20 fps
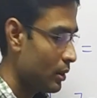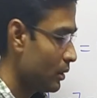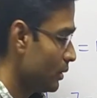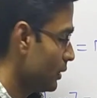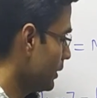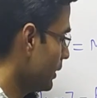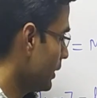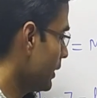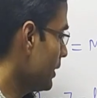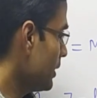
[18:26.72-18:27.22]

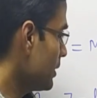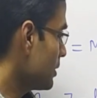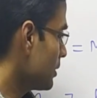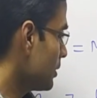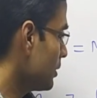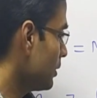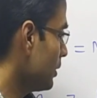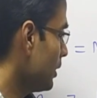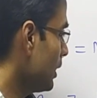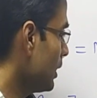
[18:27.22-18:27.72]
in
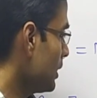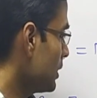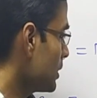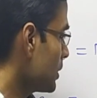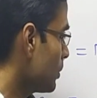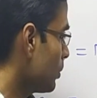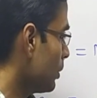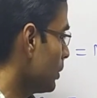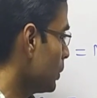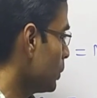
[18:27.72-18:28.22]
addition L is
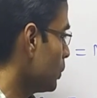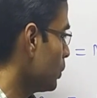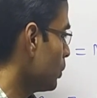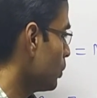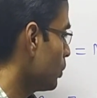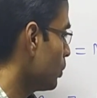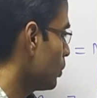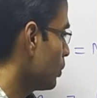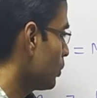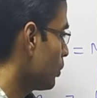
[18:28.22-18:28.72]
equal to
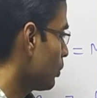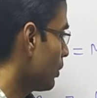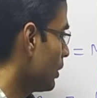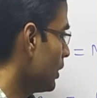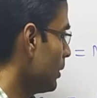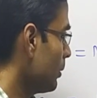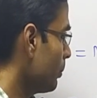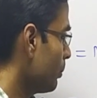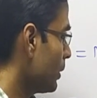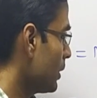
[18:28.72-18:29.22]

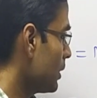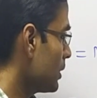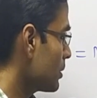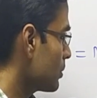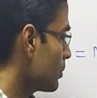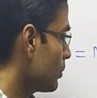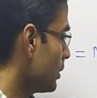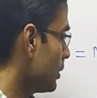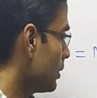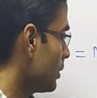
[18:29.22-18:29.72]
1
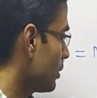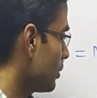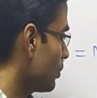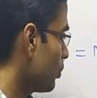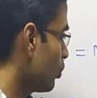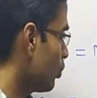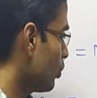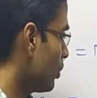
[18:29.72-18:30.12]
plus 1.